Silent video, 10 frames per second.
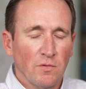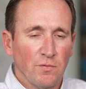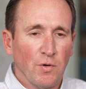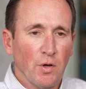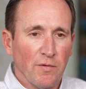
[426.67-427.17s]
It's
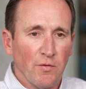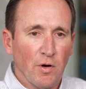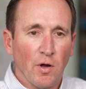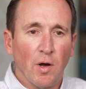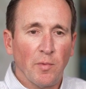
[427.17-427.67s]
very,
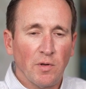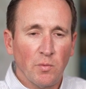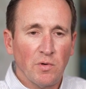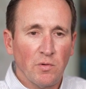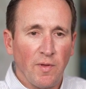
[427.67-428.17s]
very common that
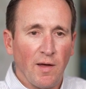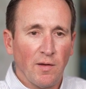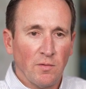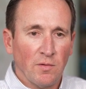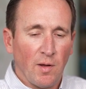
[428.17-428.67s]
we do that
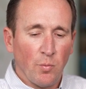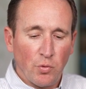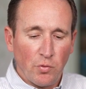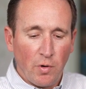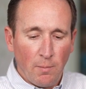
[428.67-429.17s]

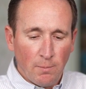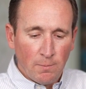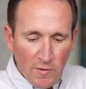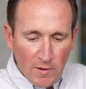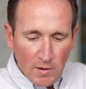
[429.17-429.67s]
program.
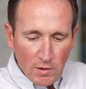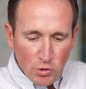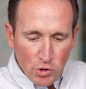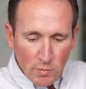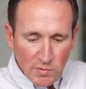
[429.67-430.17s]
And then in
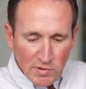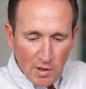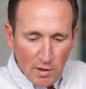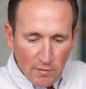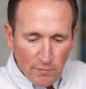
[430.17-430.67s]
terms
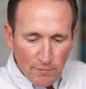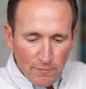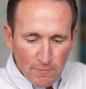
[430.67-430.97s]
of